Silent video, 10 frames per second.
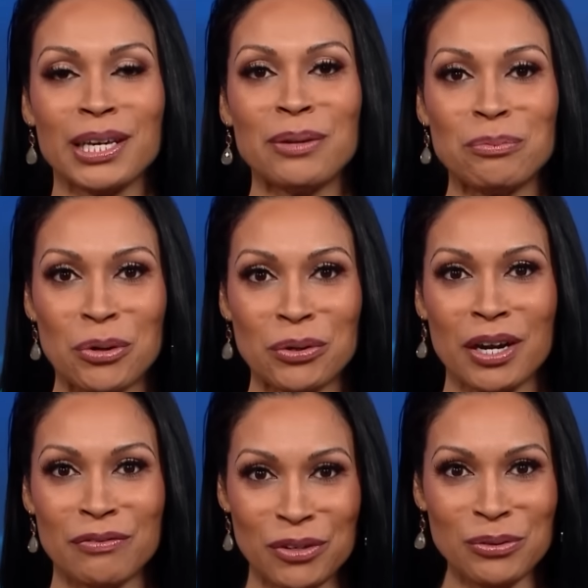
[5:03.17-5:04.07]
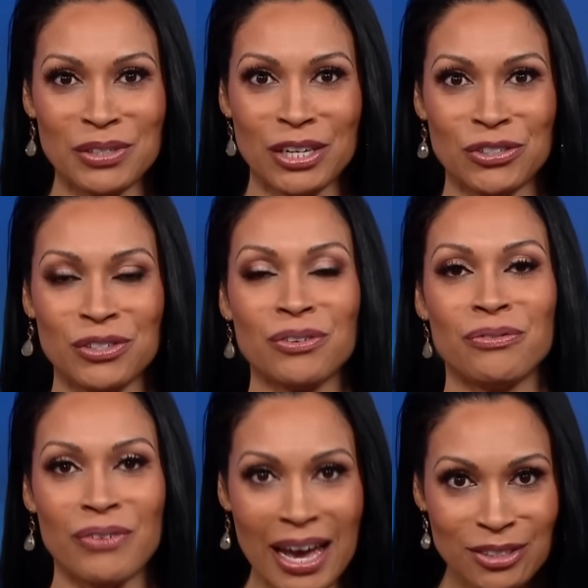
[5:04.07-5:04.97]
to get more of News Nation's
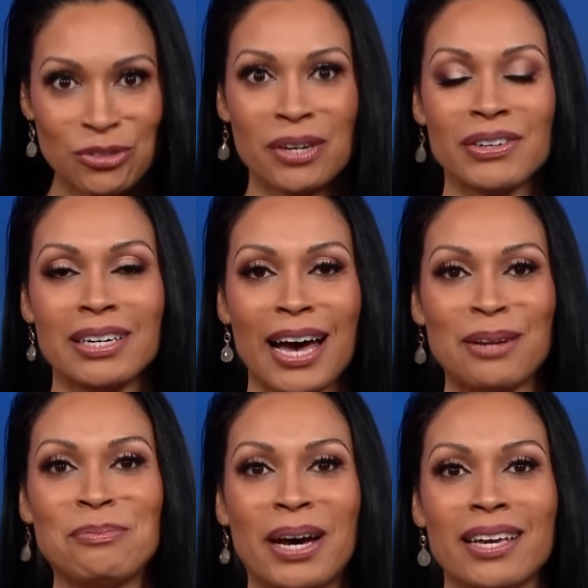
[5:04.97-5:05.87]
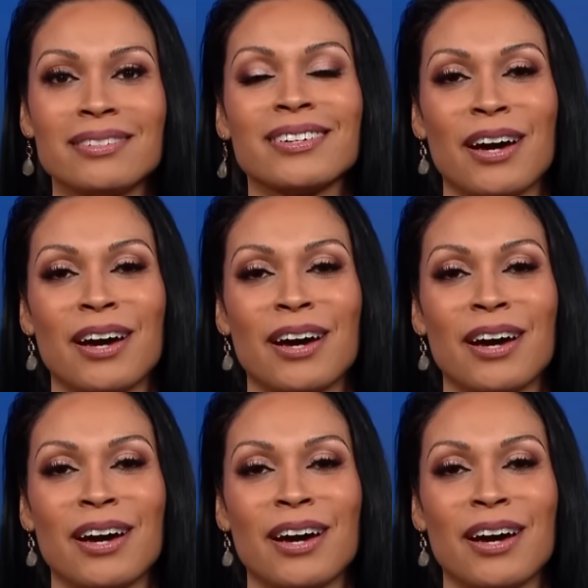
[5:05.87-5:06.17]
fact-driven, unbiased